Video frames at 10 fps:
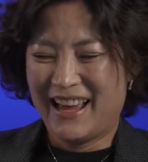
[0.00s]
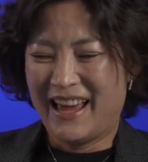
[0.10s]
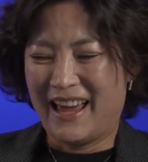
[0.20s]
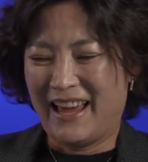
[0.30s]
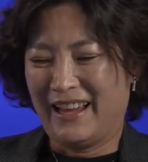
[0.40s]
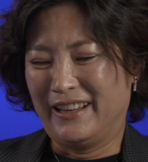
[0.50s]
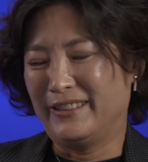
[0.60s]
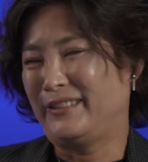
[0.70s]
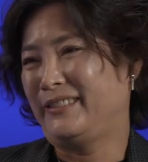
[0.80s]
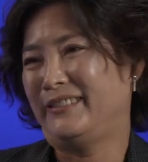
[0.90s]

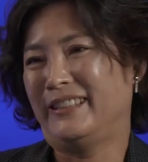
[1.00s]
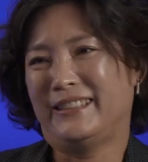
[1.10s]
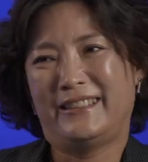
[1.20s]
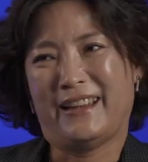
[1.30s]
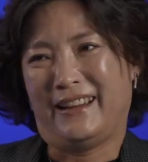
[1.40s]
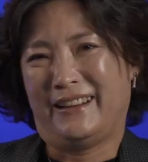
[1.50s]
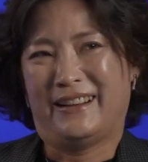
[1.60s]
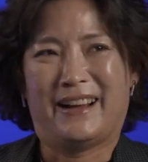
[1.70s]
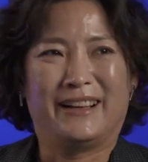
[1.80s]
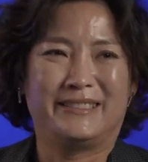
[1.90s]
And mm-hmm. to this date,
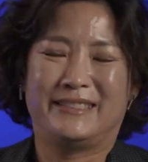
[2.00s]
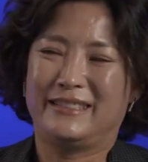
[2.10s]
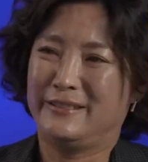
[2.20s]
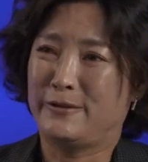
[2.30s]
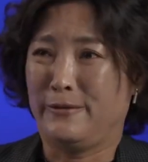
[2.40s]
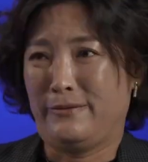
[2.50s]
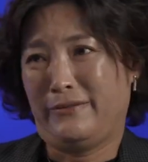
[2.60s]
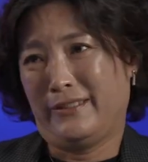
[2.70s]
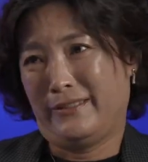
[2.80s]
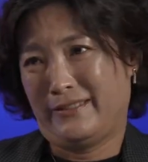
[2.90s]
I still don't
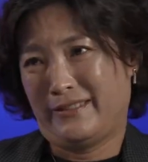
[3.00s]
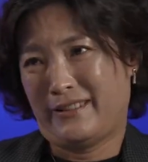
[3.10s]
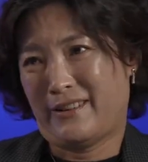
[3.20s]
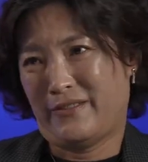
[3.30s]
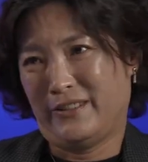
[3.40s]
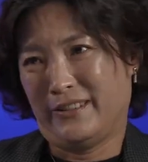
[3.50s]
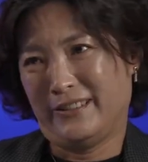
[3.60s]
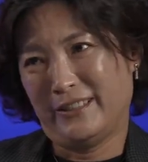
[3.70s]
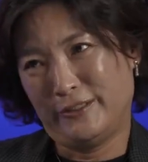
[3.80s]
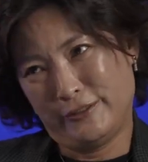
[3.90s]
feel
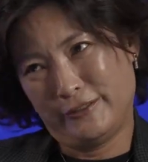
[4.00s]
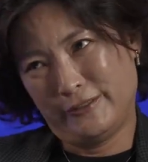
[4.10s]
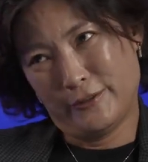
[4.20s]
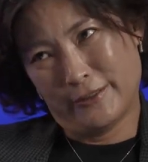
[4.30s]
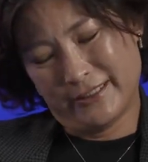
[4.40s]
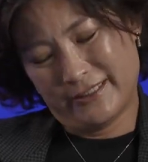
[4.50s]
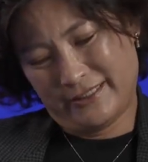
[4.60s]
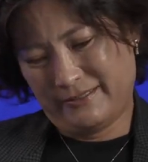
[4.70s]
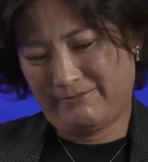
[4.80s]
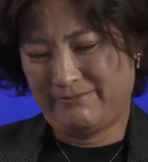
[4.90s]
confident, as you
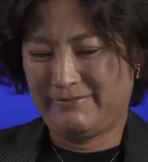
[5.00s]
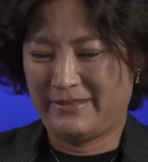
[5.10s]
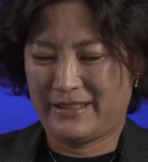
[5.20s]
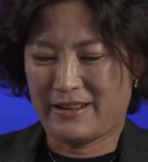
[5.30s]
notice mm-hmm.